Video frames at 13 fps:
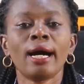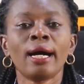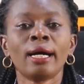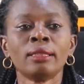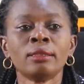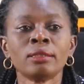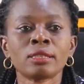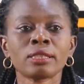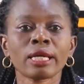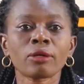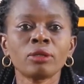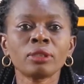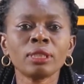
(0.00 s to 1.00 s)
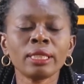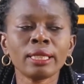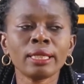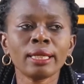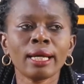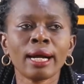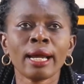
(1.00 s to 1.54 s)
And
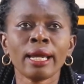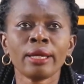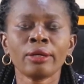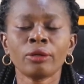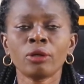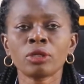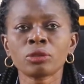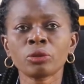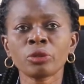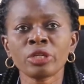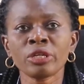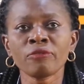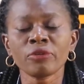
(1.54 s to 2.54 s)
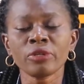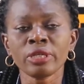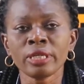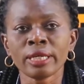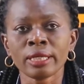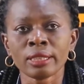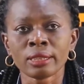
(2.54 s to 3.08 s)
secondly, I also give
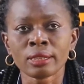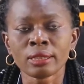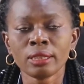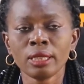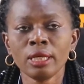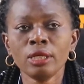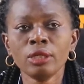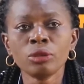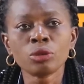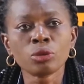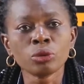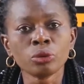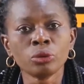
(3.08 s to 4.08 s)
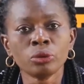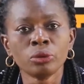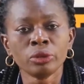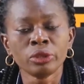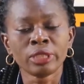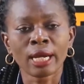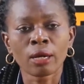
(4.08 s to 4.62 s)
ears to
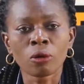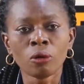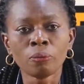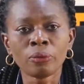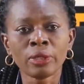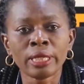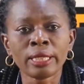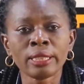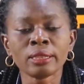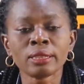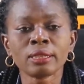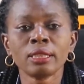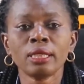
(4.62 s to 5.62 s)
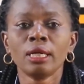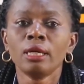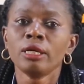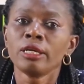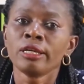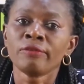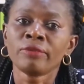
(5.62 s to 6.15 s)
their complaints.
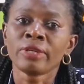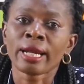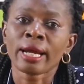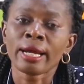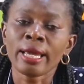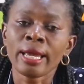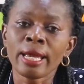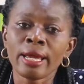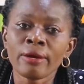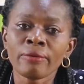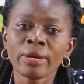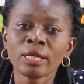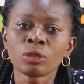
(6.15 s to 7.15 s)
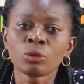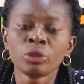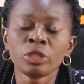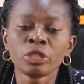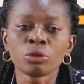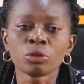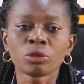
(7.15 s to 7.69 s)
If there are areas we
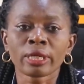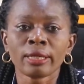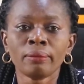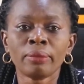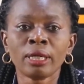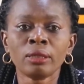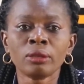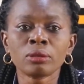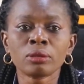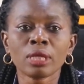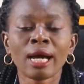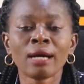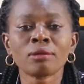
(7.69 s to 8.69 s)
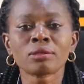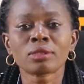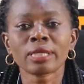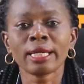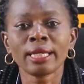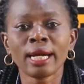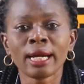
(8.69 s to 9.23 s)
need to talk about
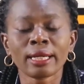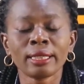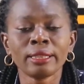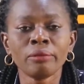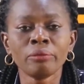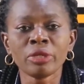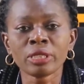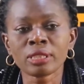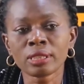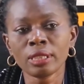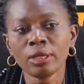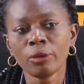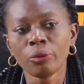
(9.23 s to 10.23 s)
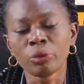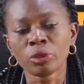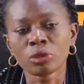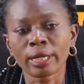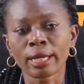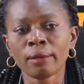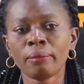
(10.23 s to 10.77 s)
outside academics, we
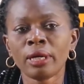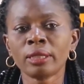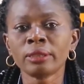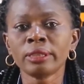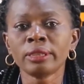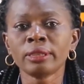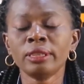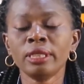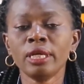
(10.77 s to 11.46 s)
talk about it.